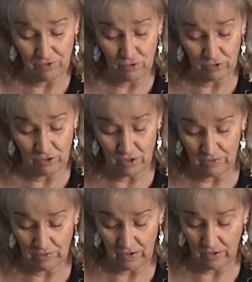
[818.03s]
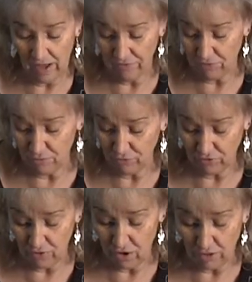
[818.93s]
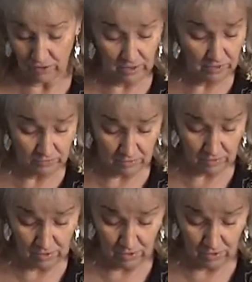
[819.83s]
usually on sale after most of the holidays